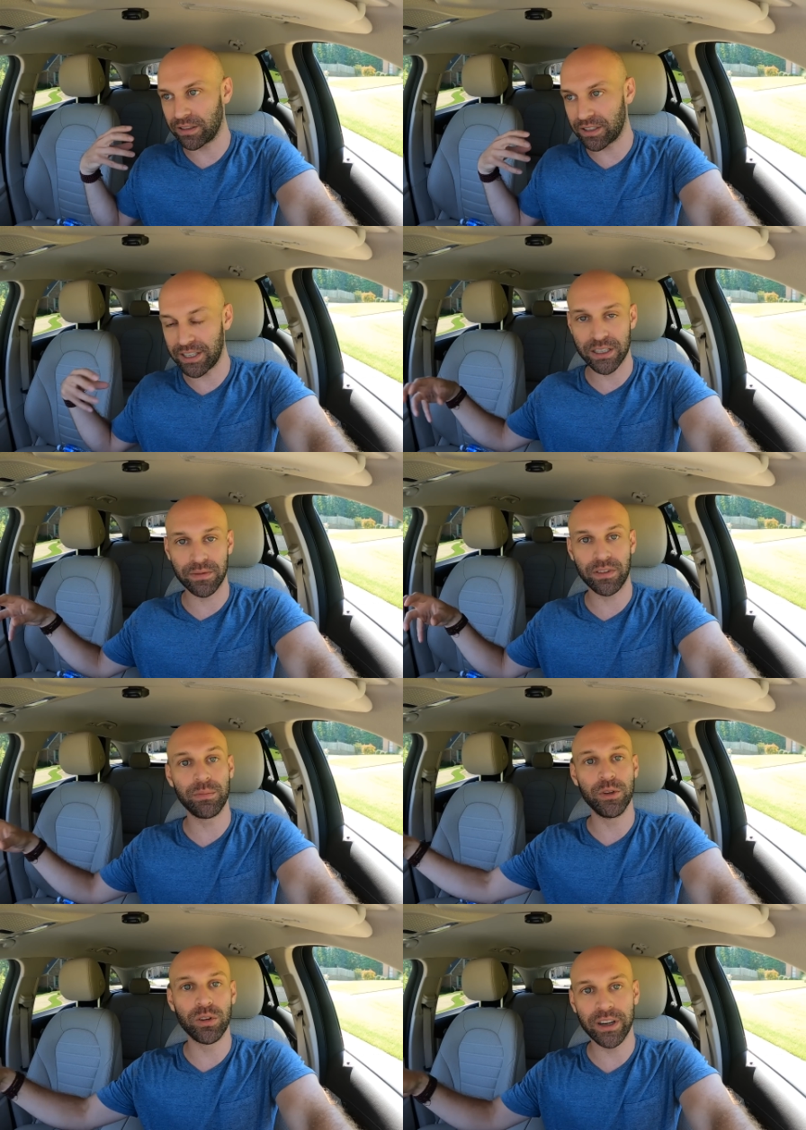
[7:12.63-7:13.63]
sense of
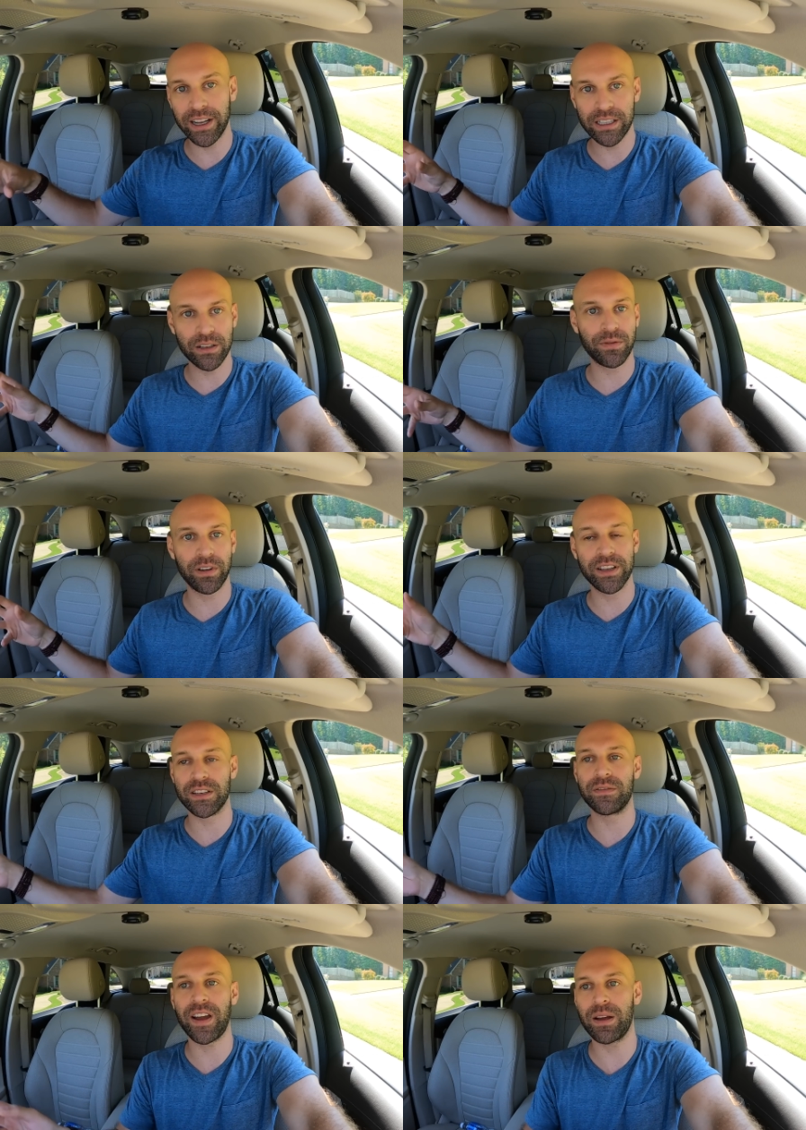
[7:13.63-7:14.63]
community and their friends
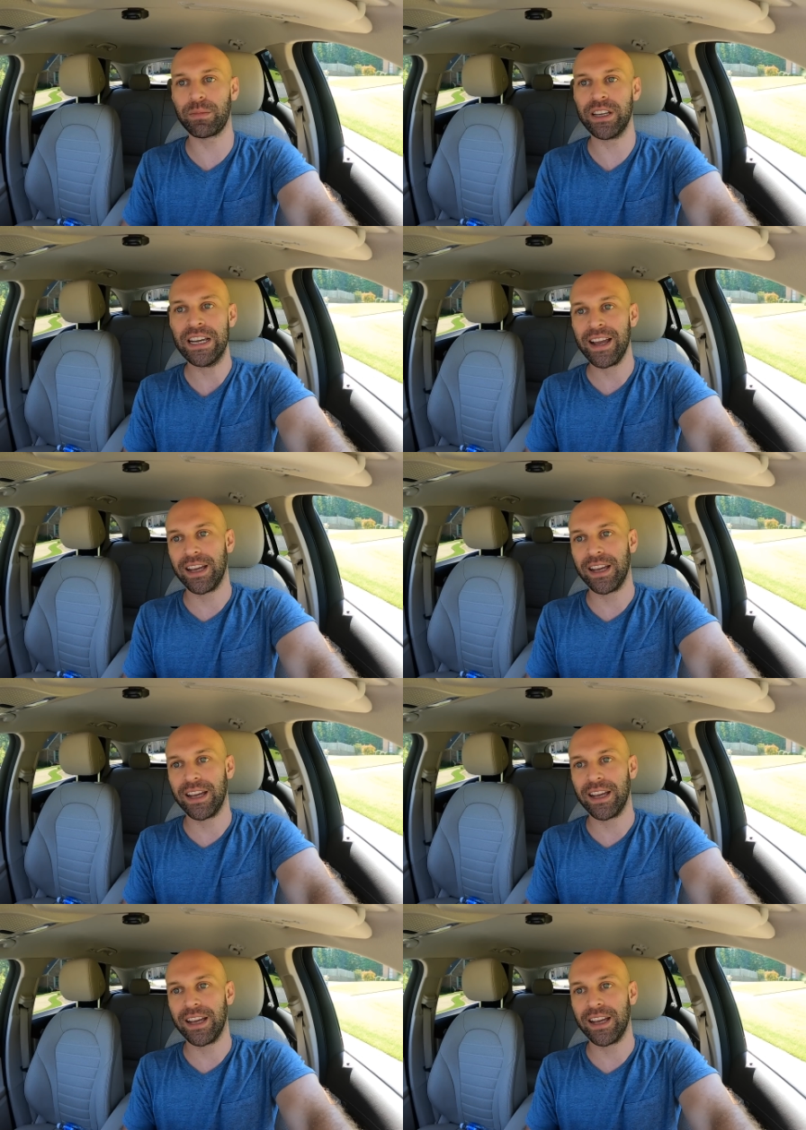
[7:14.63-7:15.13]
and family.